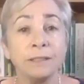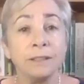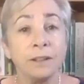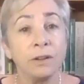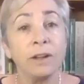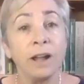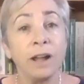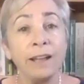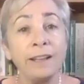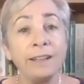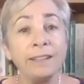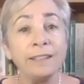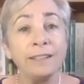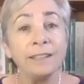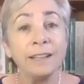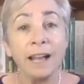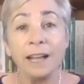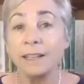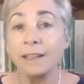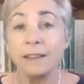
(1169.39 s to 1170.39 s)
Okay?
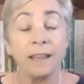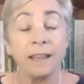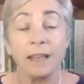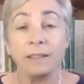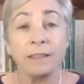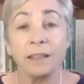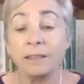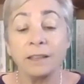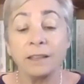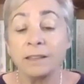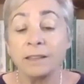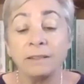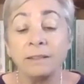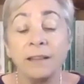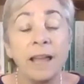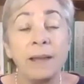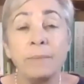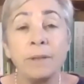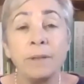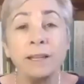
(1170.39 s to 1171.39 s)
The
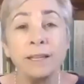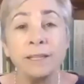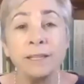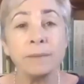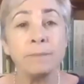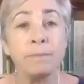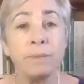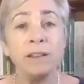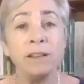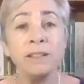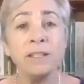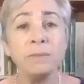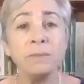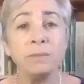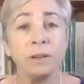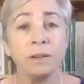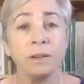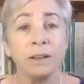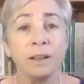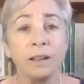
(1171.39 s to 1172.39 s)
dilemma is
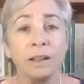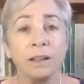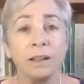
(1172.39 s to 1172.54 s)
impossible.